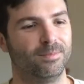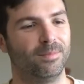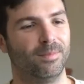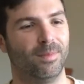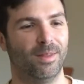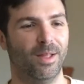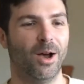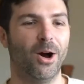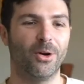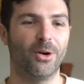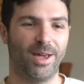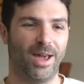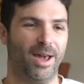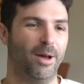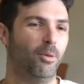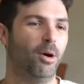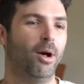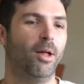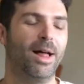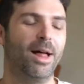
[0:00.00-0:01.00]
Okay,
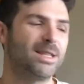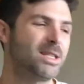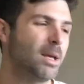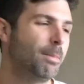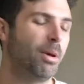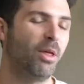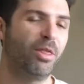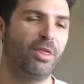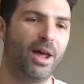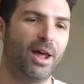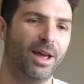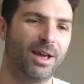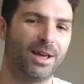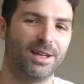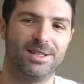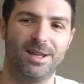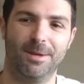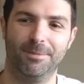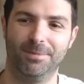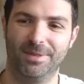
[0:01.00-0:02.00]
well, that's a pathetic
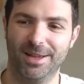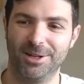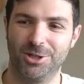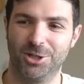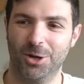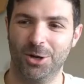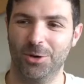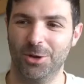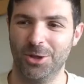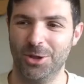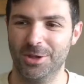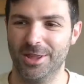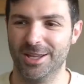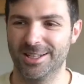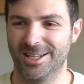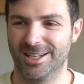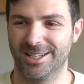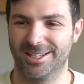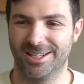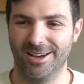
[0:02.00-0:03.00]
attempt at showing you this
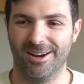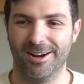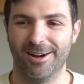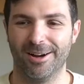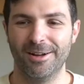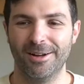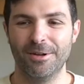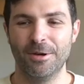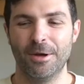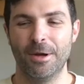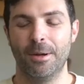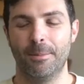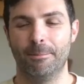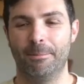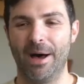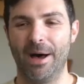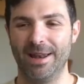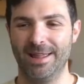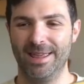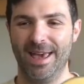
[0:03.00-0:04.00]
guitar.
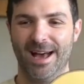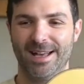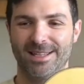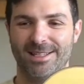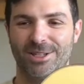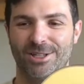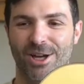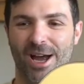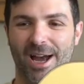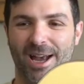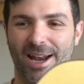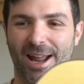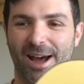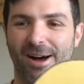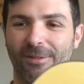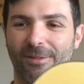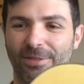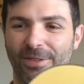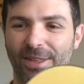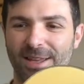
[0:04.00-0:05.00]
But yes, check it
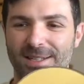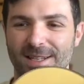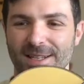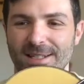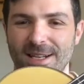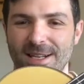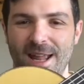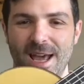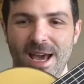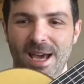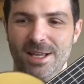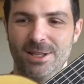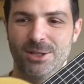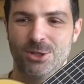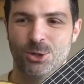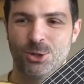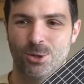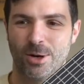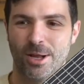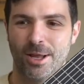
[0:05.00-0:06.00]
out. This is an
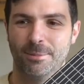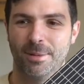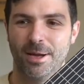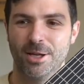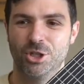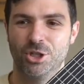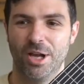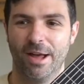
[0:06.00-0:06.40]
8-string by Jeff